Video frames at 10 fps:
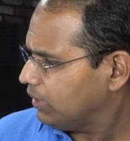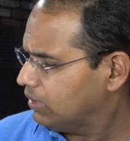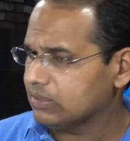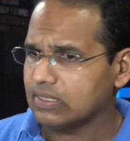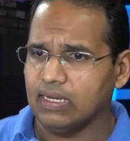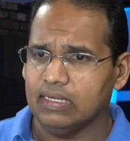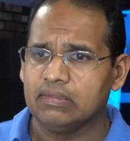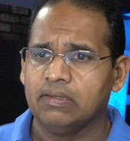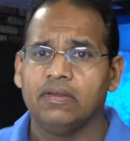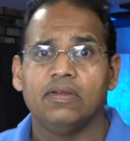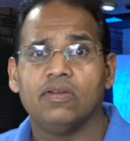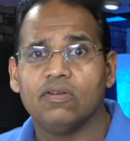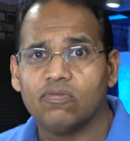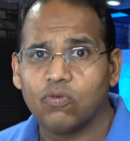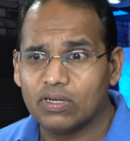got
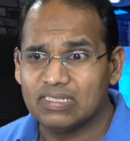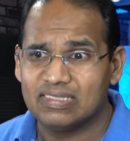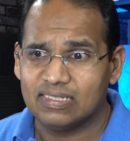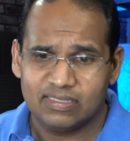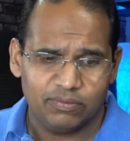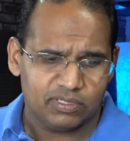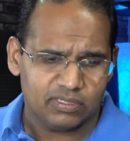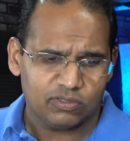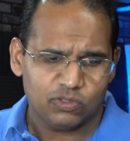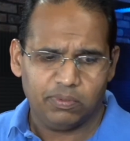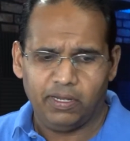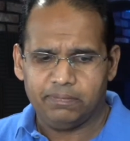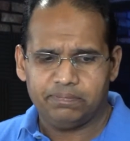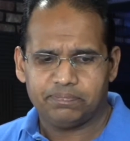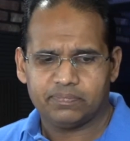40-60, which is not so bad.
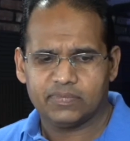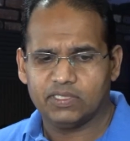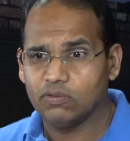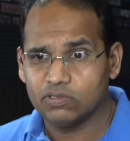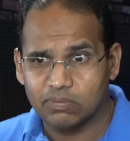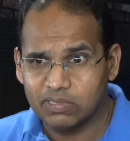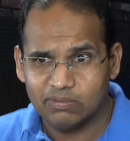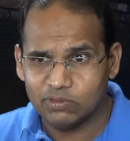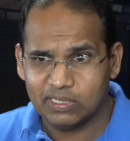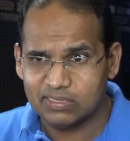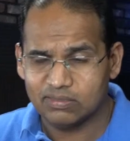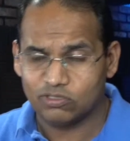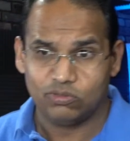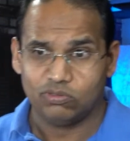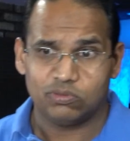Sometimes we get some
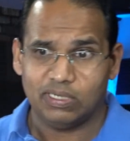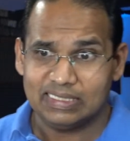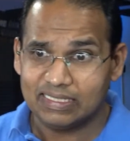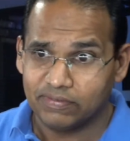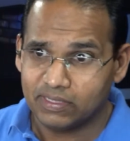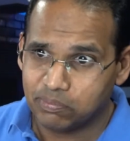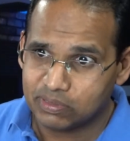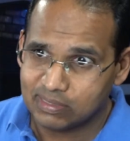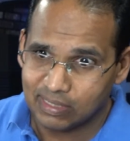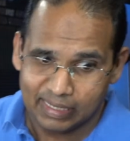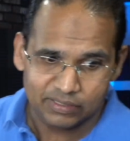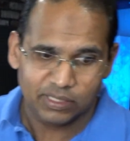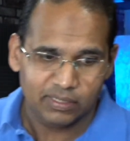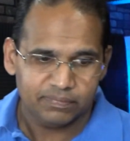students with like 70% agile.